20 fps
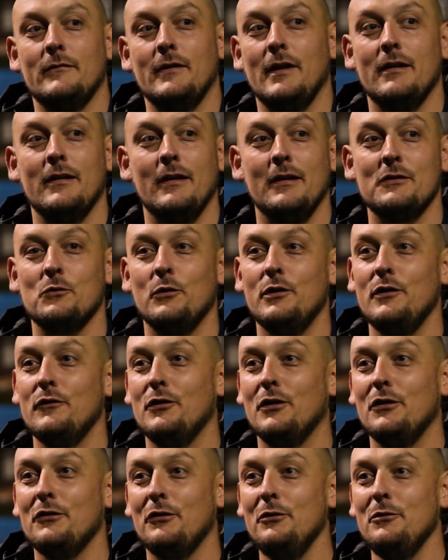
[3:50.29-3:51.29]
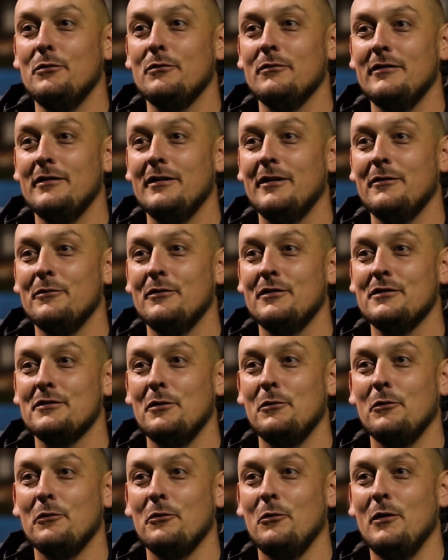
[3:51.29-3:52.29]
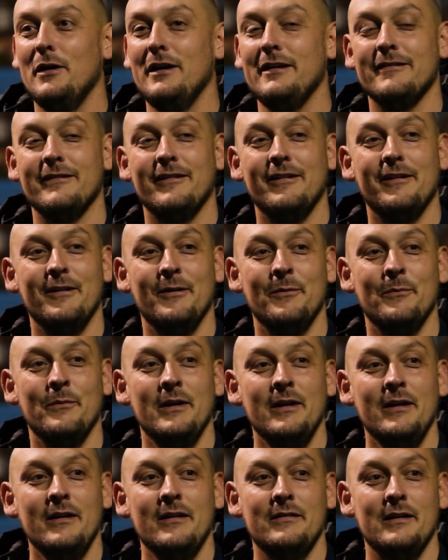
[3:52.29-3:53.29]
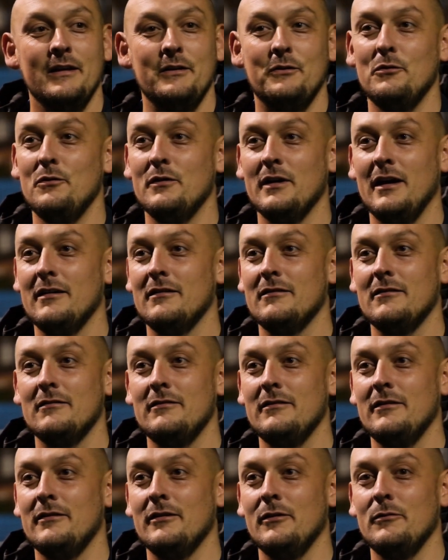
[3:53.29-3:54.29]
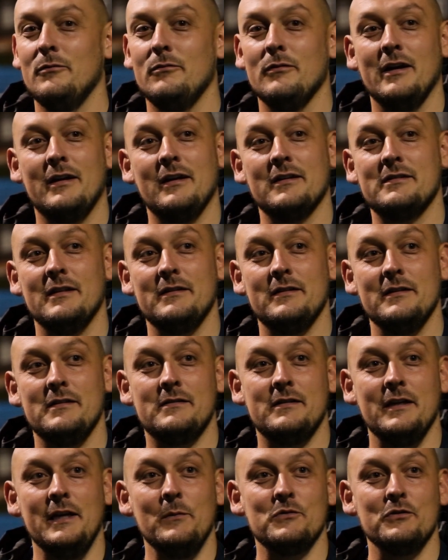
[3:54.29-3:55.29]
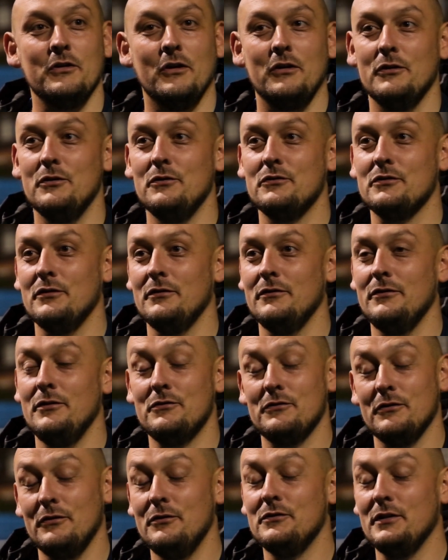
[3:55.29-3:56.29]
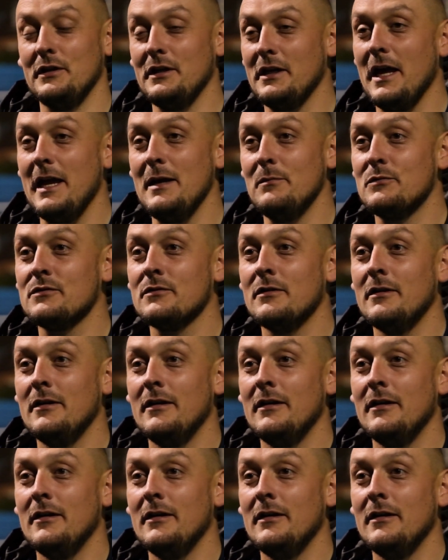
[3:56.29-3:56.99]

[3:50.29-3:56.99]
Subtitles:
That's what you've got to do. There's no other way. They do that. Like I said, this team's not used to losing games.